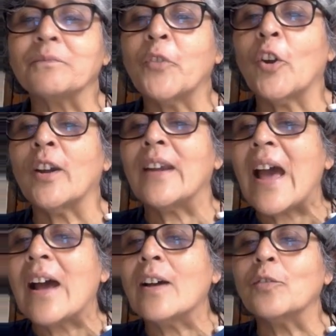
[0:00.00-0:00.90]
for
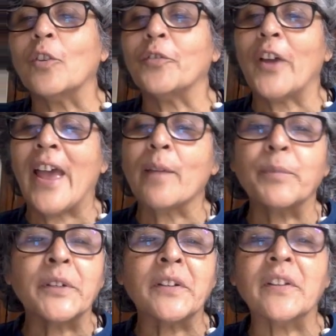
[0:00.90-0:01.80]
love or for
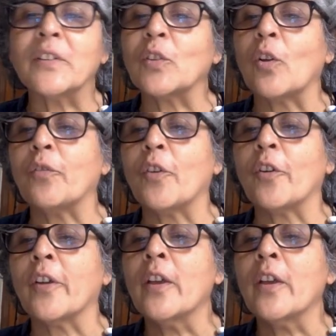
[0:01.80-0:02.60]
happiness or for